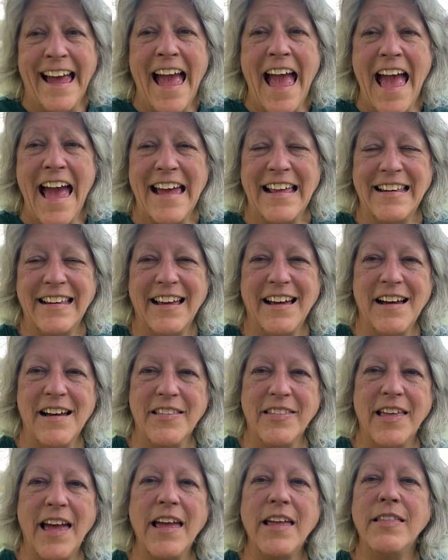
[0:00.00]
and
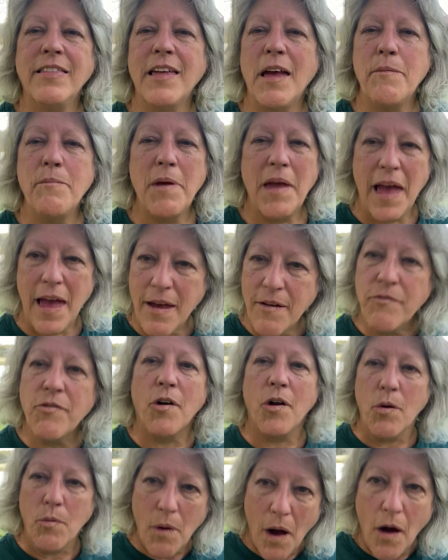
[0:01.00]
they behave
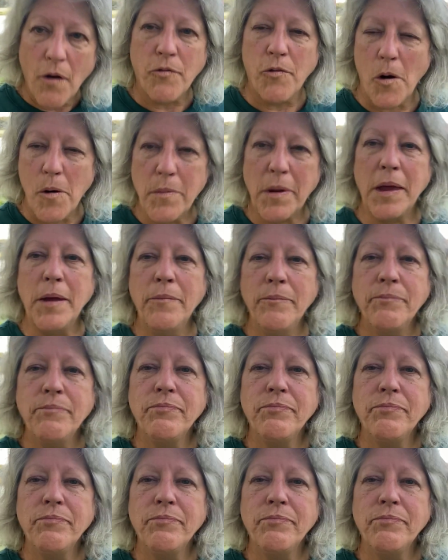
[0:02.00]
very well for me.